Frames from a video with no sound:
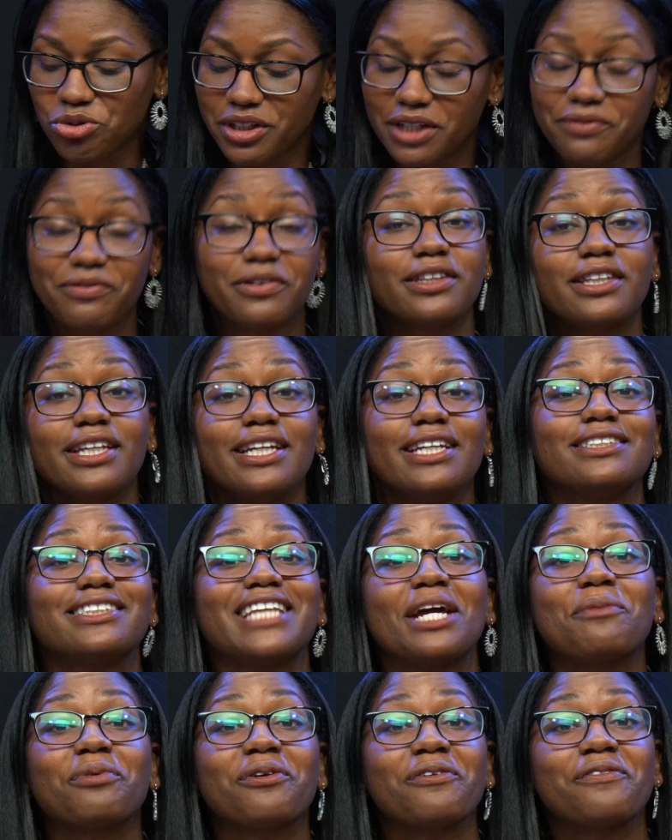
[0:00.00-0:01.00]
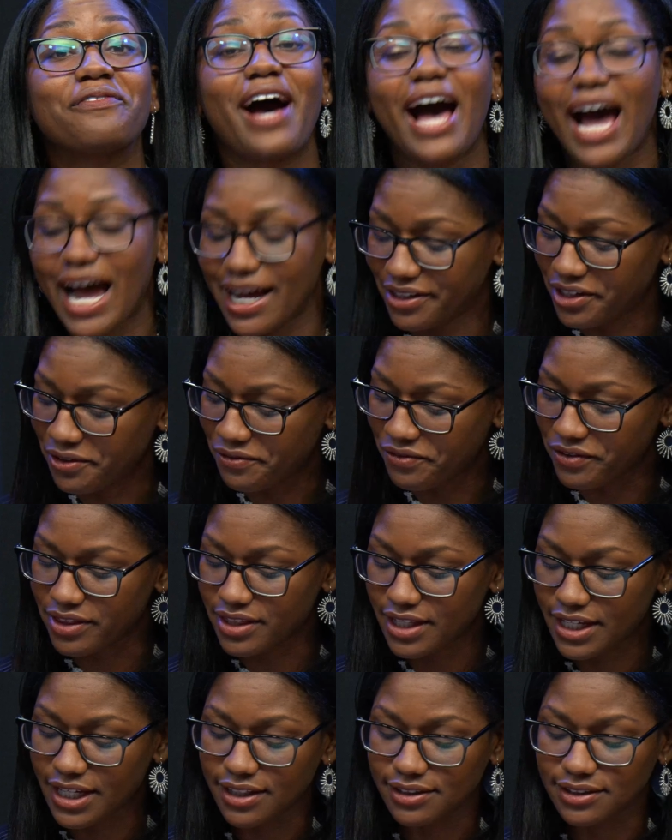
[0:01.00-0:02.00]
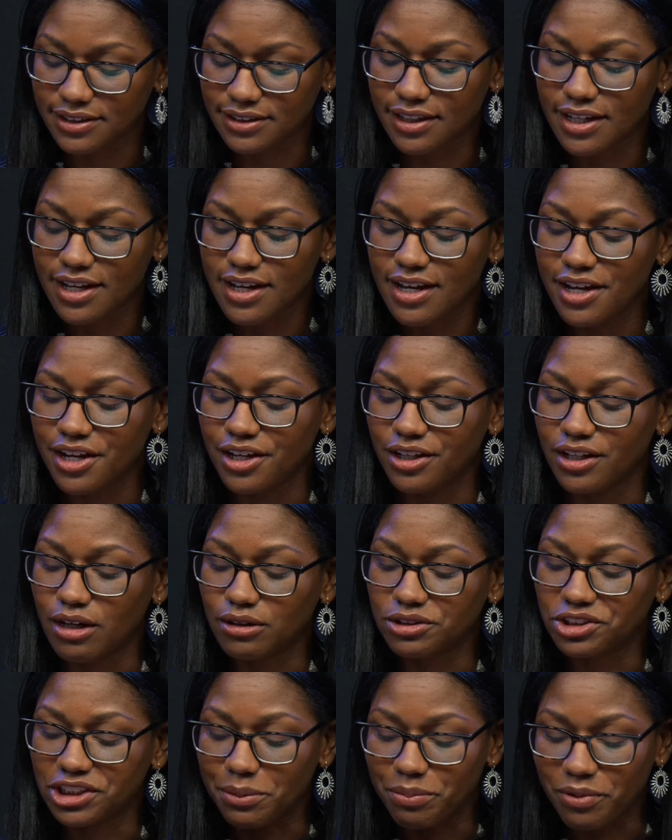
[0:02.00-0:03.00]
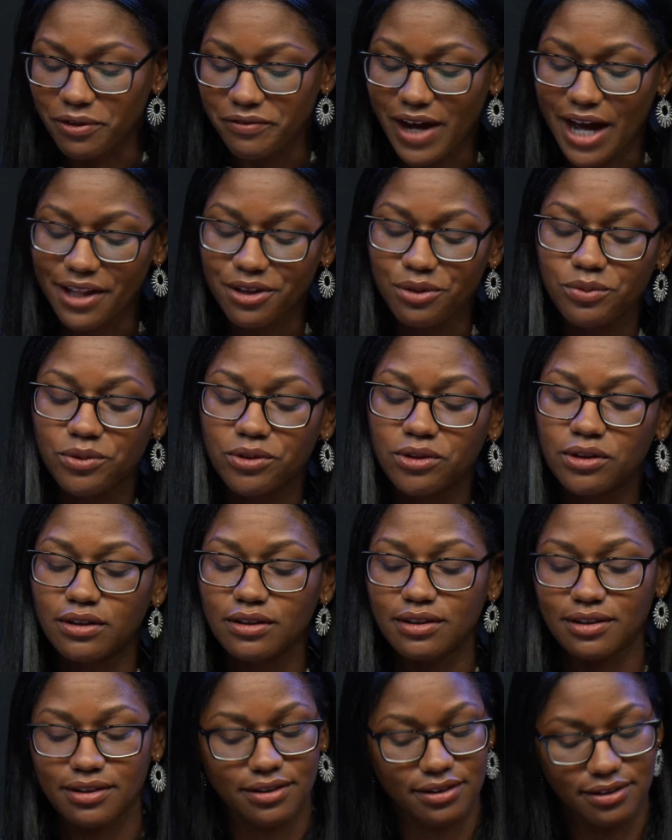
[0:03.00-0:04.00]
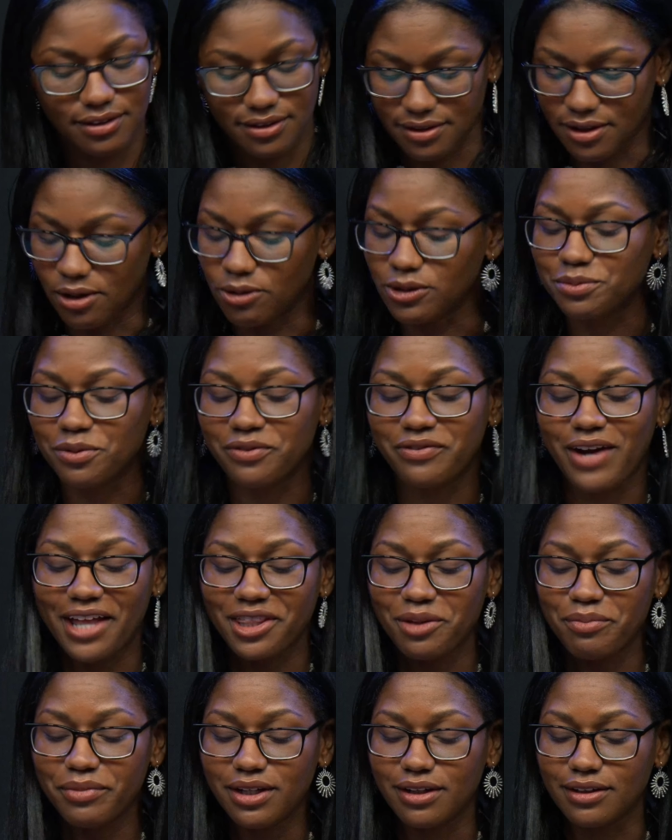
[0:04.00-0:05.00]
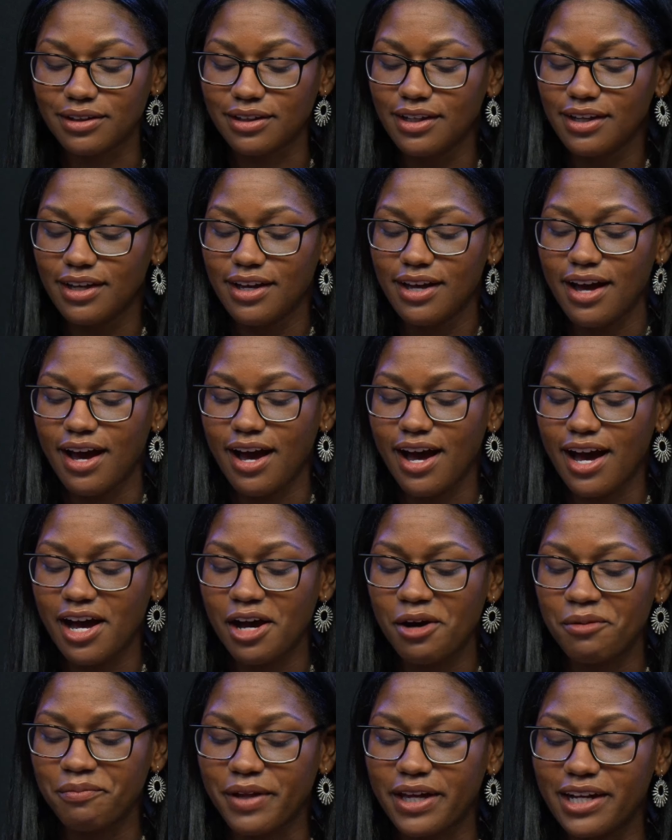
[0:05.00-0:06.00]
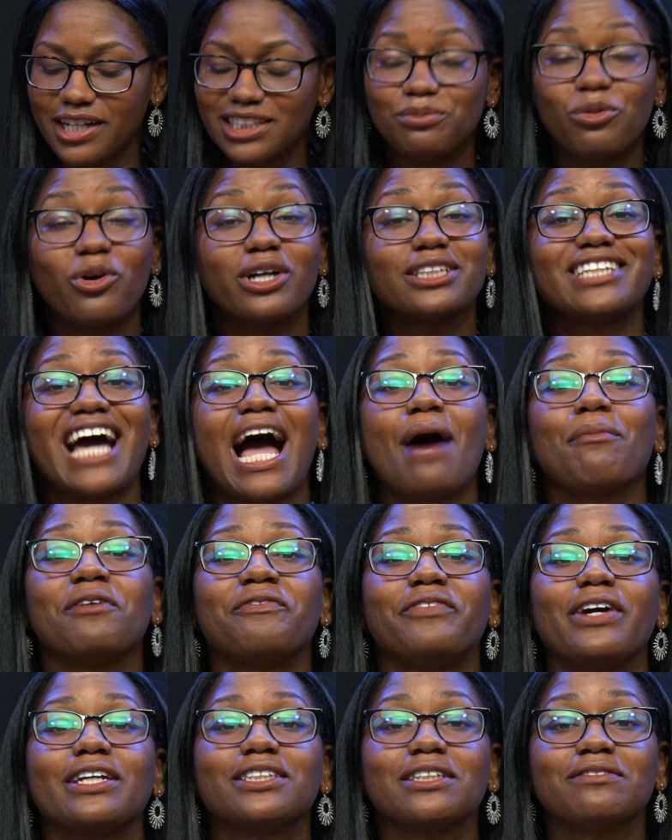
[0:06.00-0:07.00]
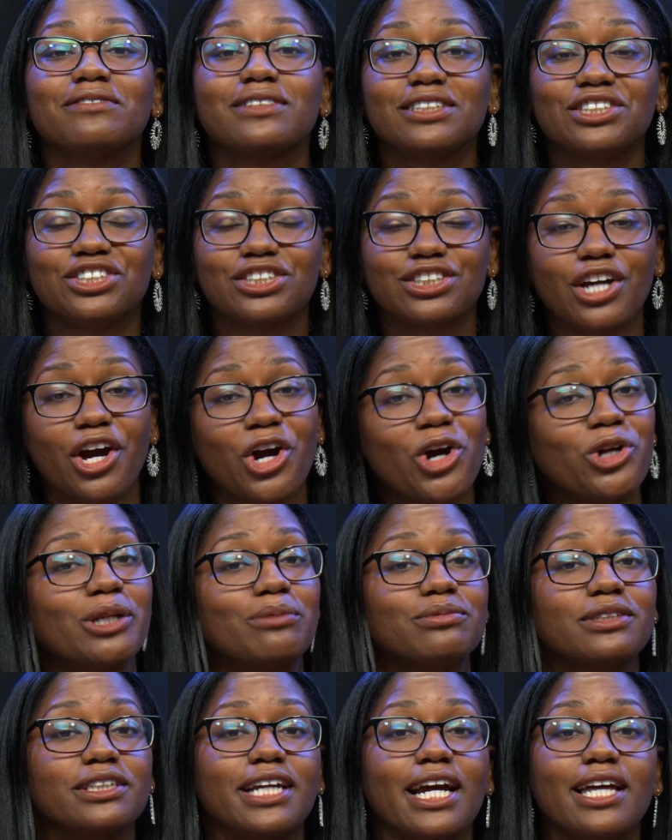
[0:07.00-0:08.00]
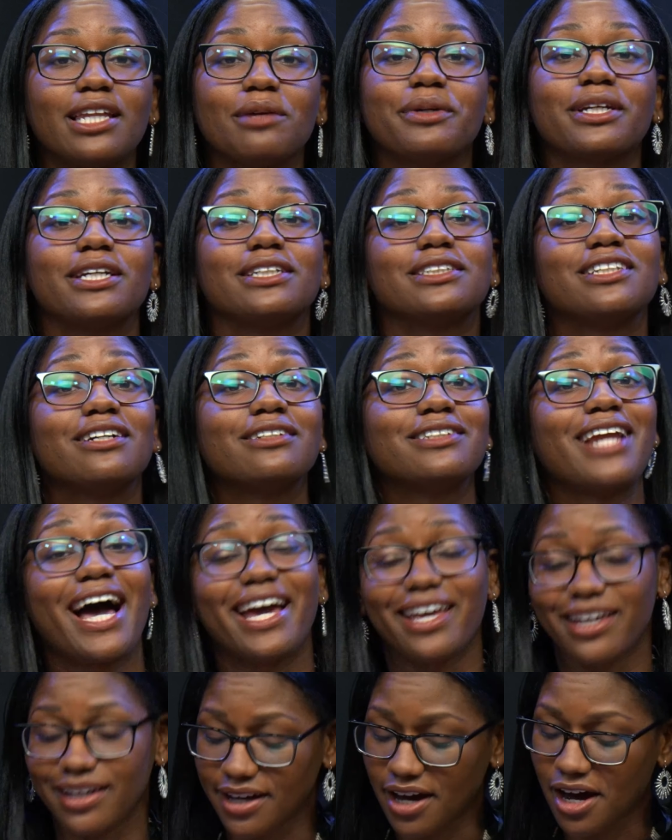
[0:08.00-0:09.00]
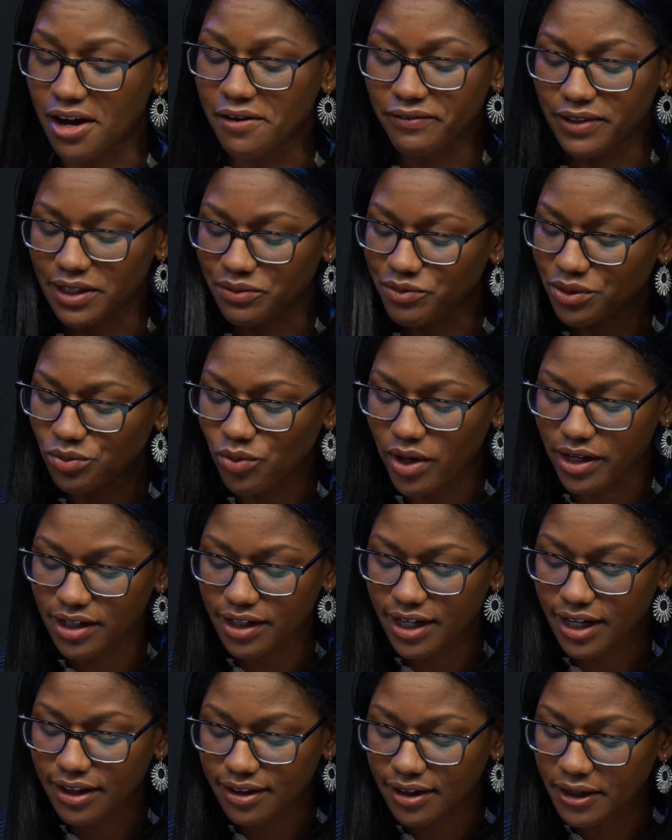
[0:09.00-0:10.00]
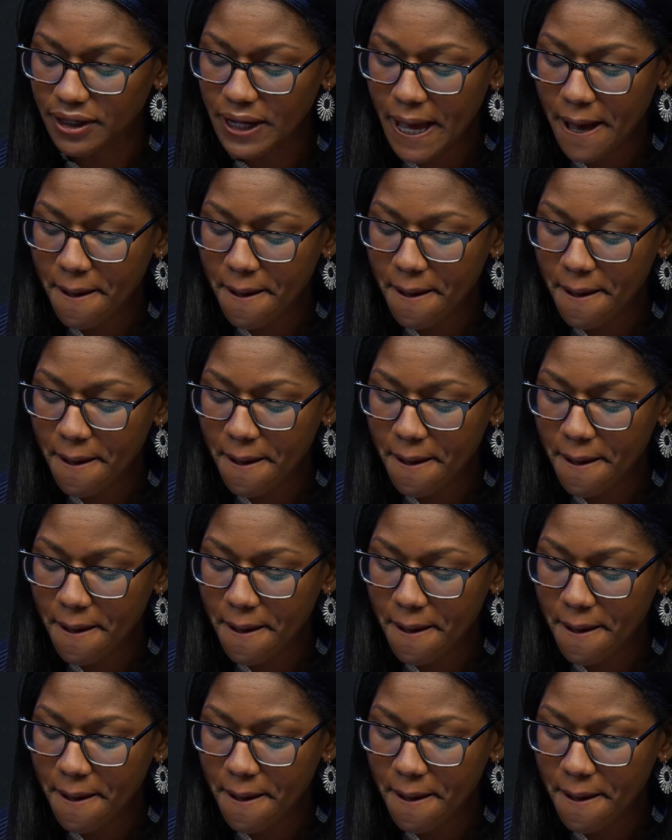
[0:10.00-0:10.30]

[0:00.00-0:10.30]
different things they provide different things you know sheep provide the wool goats provide the milk um, and it's more time effective to just herd them together because they're not in conflict with one another